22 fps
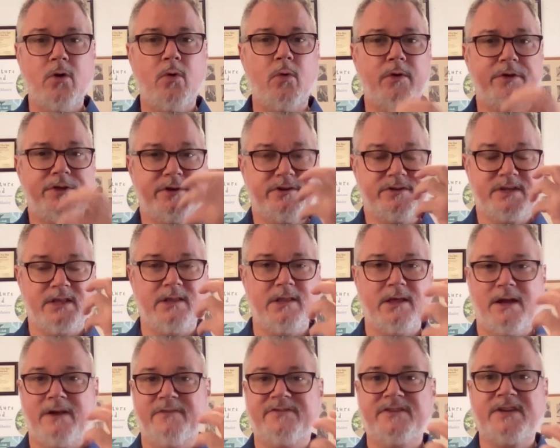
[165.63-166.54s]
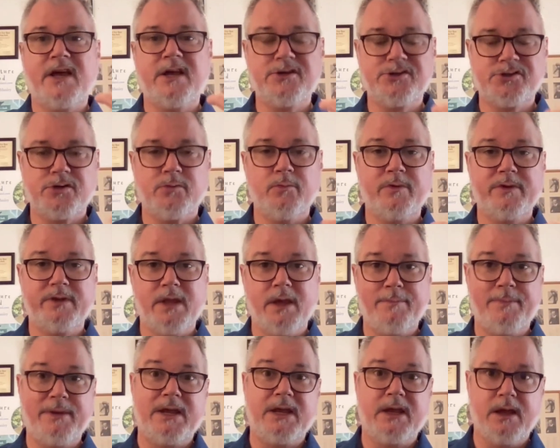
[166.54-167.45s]
or there's a lot of tension when they
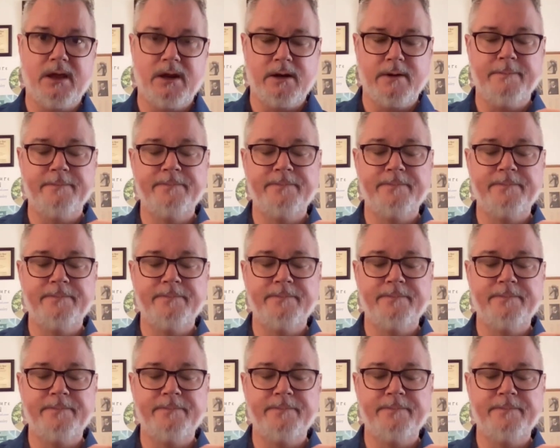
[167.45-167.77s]
begin.